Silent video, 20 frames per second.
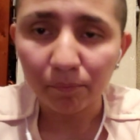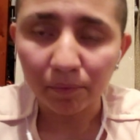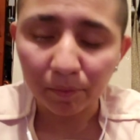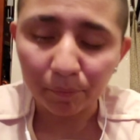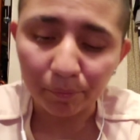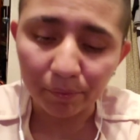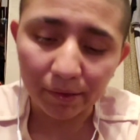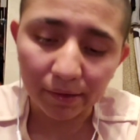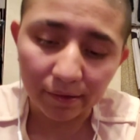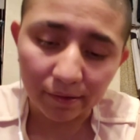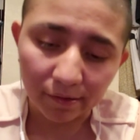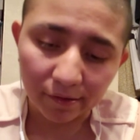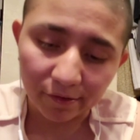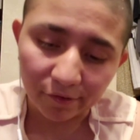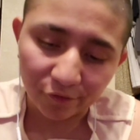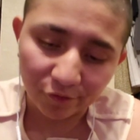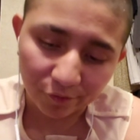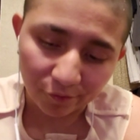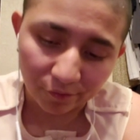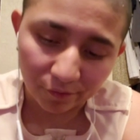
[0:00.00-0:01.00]
My bad,
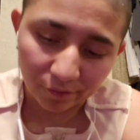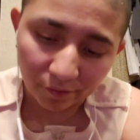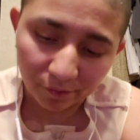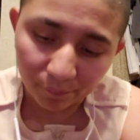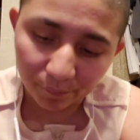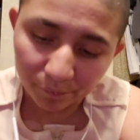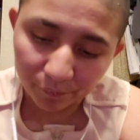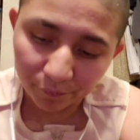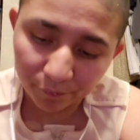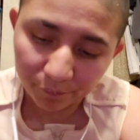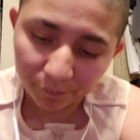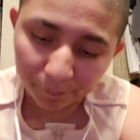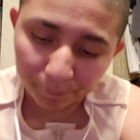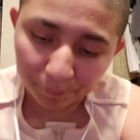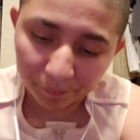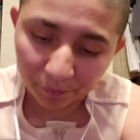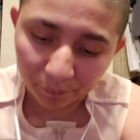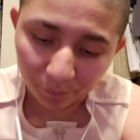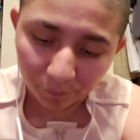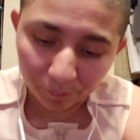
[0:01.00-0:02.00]
guys. Hold on real
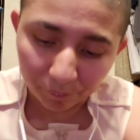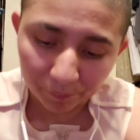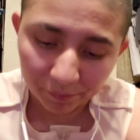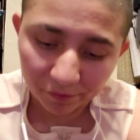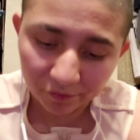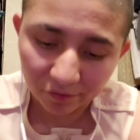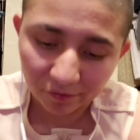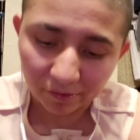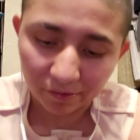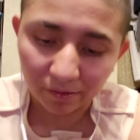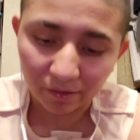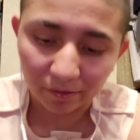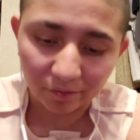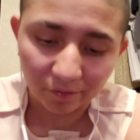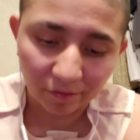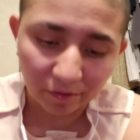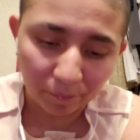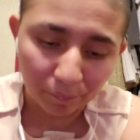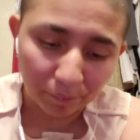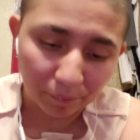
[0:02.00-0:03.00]
quick. Bear with me, because I
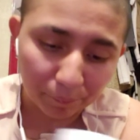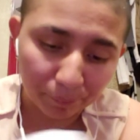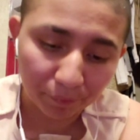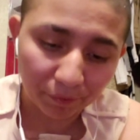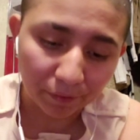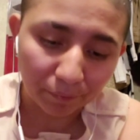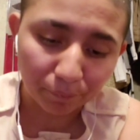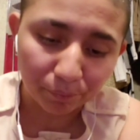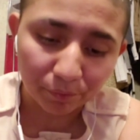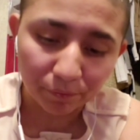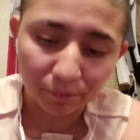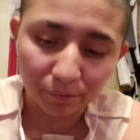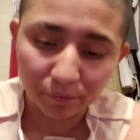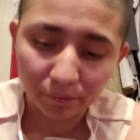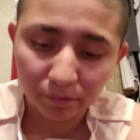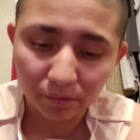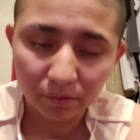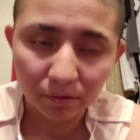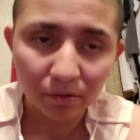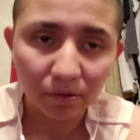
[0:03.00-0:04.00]
gotta take my pain pill.